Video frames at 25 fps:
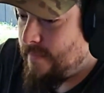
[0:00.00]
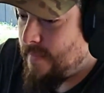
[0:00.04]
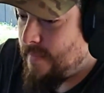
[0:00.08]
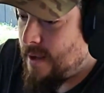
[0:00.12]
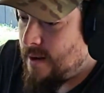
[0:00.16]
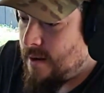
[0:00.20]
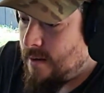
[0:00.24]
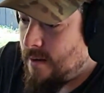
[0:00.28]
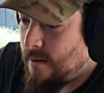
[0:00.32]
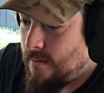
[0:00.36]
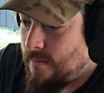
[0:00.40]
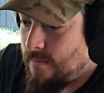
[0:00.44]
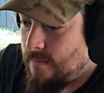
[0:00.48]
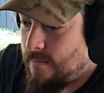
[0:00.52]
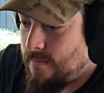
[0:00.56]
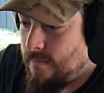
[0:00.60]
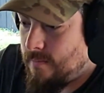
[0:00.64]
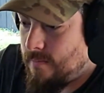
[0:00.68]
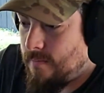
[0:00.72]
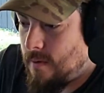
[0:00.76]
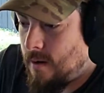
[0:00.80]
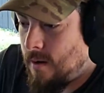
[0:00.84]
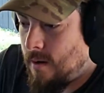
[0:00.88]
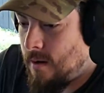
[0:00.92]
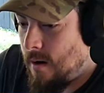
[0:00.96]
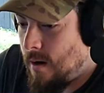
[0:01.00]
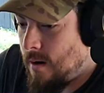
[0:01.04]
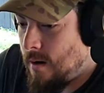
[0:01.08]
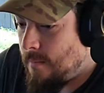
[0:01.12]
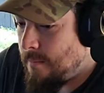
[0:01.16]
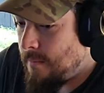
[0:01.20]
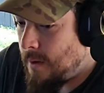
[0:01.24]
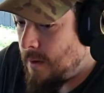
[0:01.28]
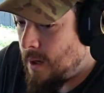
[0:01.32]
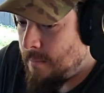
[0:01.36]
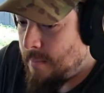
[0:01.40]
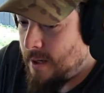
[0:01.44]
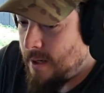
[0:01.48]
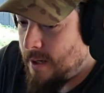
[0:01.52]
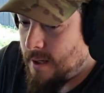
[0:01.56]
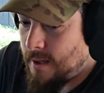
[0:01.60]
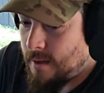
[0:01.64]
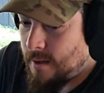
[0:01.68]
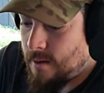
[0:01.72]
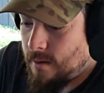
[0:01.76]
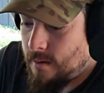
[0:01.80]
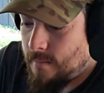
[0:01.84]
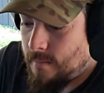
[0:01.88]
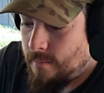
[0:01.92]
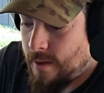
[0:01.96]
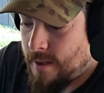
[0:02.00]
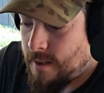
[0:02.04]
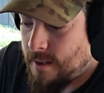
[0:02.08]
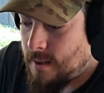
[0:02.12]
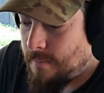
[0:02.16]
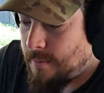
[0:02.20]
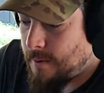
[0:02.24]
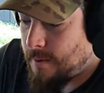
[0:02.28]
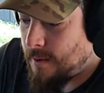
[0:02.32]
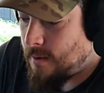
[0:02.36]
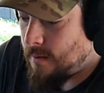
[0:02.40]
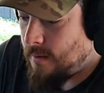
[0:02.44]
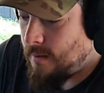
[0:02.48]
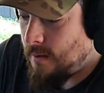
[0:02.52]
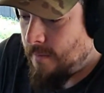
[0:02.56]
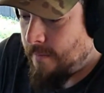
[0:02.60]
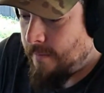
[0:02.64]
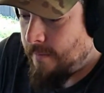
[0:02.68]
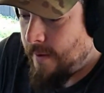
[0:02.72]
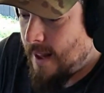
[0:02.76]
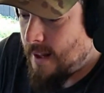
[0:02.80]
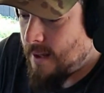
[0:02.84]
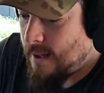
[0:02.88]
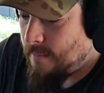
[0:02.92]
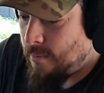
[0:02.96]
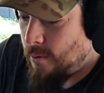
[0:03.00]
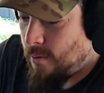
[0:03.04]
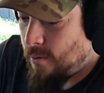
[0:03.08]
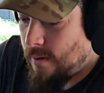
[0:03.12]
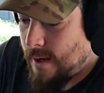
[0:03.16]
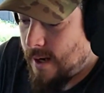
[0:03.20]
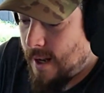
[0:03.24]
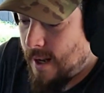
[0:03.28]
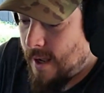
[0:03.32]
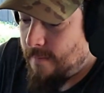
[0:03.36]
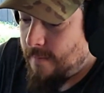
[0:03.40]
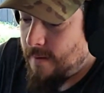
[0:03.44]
you know, our buddy Dakota brings up a valid point.